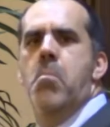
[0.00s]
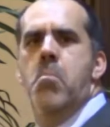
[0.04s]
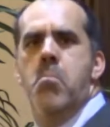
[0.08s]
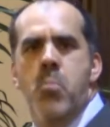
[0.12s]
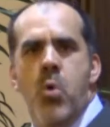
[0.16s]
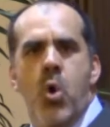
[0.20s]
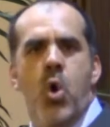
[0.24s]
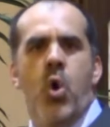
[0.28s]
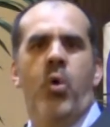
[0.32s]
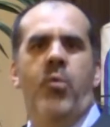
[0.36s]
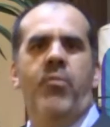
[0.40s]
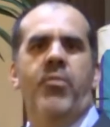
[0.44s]

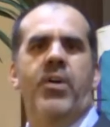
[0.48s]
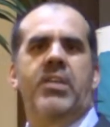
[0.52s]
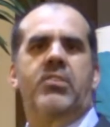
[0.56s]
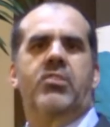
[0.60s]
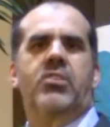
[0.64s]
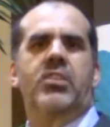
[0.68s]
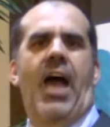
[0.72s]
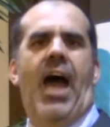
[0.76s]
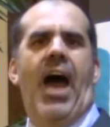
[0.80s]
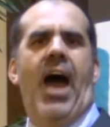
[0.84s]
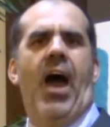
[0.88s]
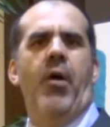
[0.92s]
Move
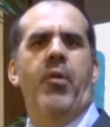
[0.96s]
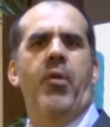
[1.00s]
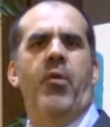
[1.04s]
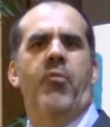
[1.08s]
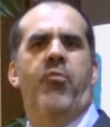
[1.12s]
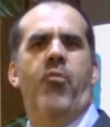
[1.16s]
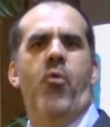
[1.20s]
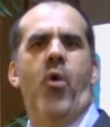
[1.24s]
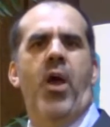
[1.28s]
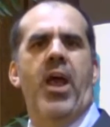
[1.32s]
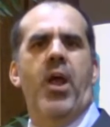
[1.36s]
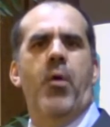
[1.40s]
us
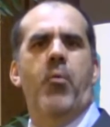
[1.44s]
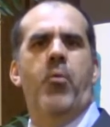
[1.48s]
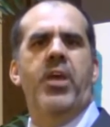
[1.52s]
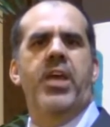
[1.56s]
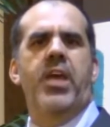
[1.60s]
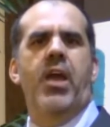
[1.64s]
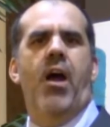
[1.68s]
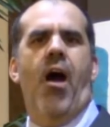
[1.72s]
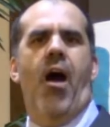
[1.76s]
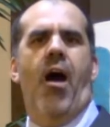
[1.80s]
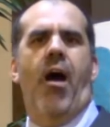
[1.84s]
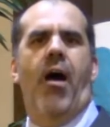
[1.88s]
out of where
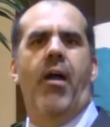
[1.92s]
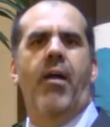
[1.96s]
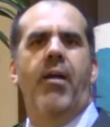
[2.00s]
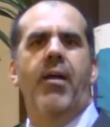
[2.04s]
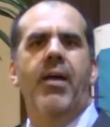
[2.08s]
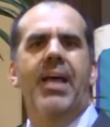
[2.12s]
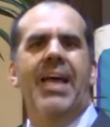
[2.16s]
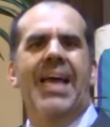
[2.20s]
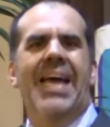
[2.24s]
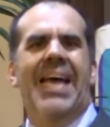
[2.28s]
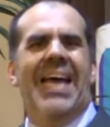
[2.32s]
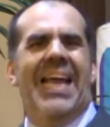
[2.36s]
we
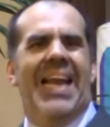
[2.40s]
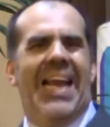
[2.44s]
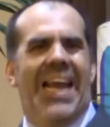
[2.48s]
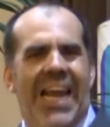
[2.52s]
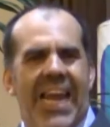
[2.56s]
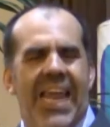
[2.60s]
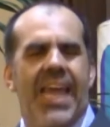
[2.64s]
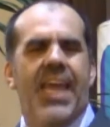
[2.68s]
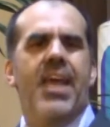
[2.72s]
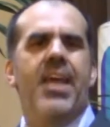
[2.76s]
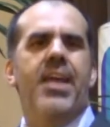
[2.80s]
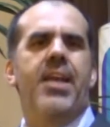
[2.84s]
are.
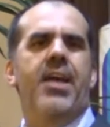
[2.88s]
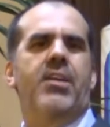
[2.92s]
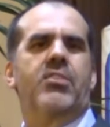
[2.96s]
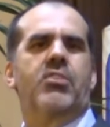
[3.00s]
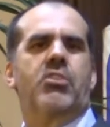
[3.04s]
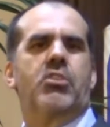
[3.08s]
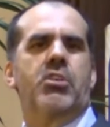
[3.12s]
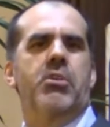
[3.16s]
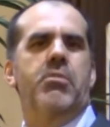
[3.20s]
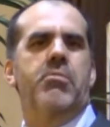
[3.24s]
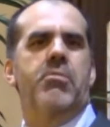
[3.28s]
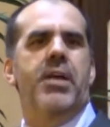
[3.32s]
Amen. Lead
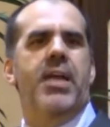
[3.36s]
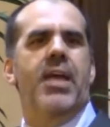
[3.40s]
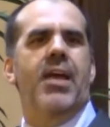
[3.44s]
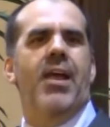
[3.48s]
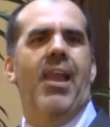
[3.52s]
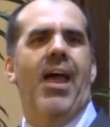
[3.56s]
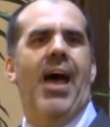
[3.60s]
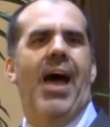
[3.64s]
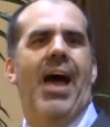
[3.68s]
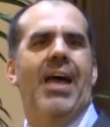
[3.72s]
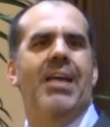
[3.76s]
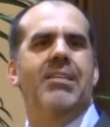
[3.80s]
us to
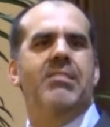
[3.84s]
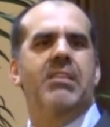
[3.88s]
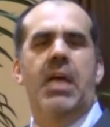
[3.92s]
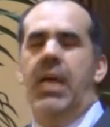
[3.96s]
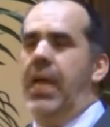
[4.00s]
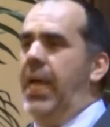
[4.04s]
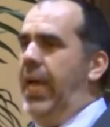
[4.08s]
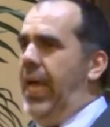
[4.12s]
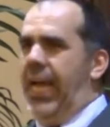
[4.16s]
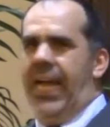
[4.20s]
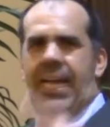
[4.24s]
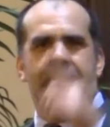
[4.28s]

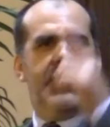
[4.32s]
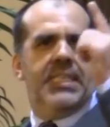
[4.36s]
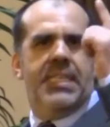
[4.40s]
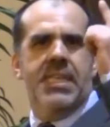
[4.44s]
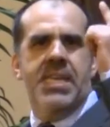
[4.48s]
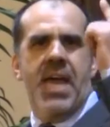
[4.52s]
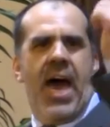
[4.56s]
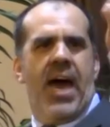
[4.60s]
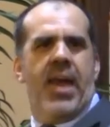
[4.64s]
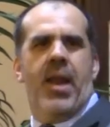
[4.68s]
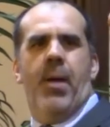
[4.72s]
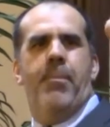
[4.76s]
realize it's
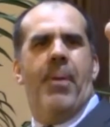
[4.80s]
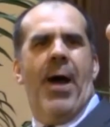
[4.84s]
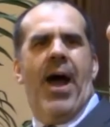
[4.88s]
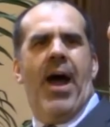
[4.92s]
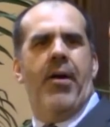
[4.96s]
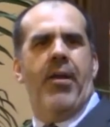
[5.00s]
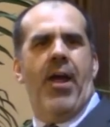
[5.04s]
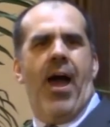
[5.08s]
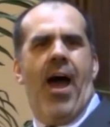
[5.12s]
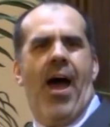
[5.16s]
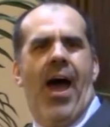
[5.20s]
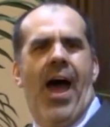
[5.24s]
not
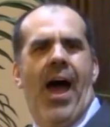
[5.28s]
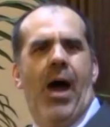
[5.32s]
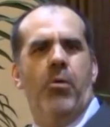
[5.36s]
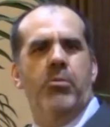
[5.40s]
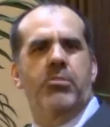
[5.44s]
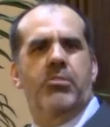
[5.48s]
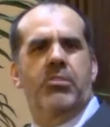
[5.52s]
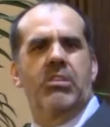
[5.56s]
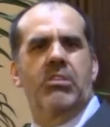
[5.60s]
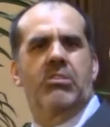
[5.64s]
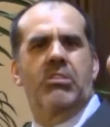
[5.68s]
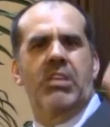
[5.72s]
about our
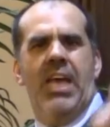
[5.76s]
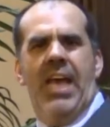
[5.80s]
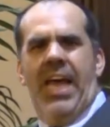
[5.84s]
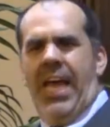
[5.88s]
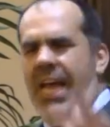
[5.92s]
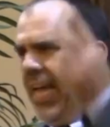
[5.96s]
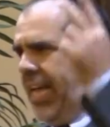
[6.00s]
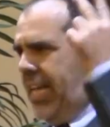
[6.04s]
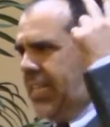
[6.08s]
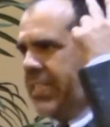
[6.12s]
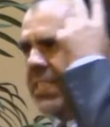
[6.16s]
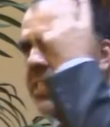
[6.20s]
houses.
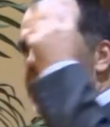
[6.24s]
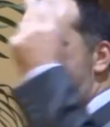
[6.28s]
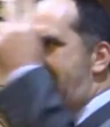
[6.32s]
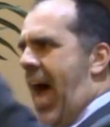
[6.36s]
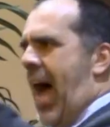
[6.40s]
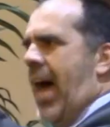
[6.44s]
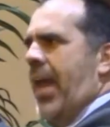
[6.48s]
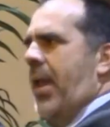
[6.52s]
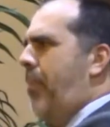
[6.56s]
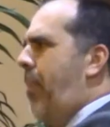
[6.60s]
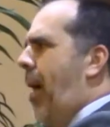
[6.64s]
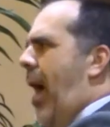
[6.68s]
It's
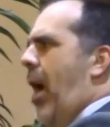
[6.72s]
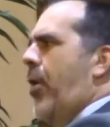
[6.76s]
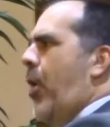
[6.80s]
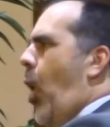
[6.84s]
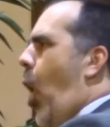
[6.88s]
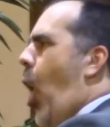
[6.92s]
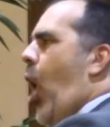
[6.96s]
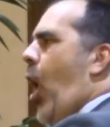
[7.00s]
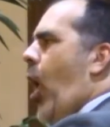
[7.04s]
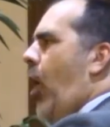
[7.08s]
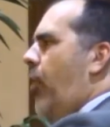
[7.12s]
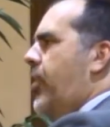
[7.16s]
not about
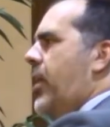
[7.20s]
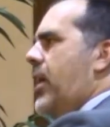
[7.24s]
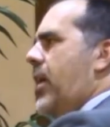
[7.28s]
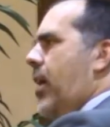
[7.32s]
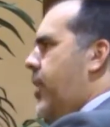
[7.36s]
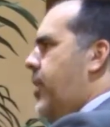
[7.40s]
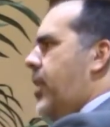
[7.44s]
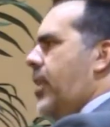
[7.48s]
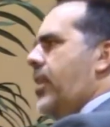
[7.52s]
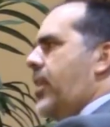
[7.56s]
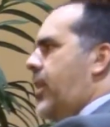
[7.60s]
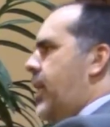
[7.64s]
all the
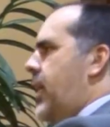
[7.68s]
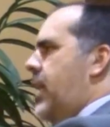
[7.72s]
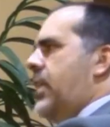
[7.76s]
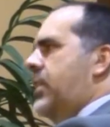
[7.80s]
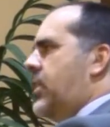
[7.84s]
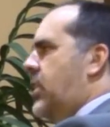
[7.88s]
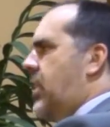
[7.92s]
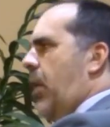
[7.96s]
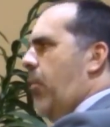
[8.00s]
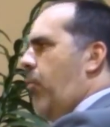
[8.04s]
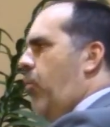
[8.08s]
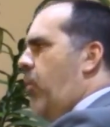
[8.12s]
other
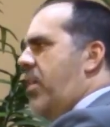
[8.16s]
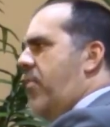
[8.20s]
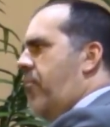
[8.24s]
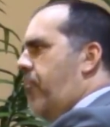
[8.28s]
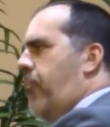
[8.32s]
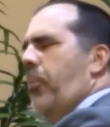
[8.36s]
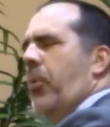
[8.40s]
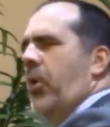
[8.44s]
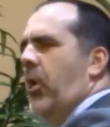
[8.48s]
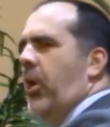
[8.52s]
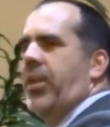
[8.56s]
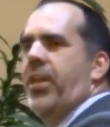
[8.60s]
things that we
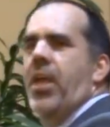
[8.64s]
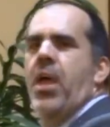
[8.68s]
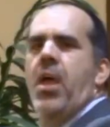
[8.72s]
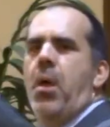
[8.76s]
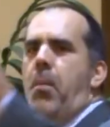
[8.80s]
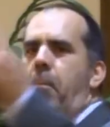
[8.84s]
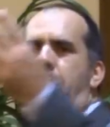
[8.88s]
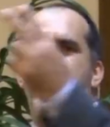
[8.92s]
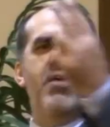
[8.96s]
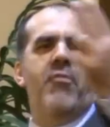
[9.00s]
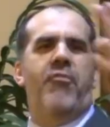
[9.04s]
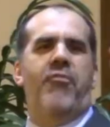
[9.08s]

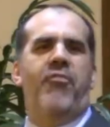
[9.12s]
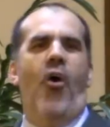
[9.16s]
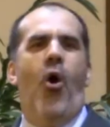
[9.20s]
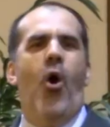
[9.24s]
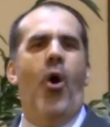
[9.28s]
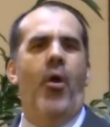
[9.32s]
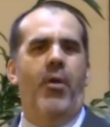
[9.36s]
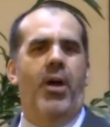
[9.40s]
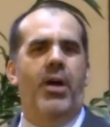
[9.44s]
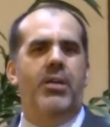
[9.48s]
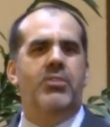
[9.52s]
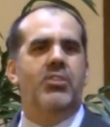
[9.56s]
put
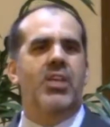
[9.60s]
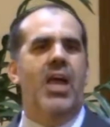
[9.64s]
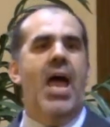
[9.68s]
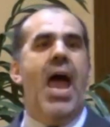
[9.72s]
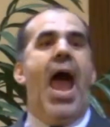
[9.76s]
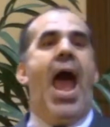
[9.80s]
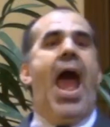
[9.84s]
before us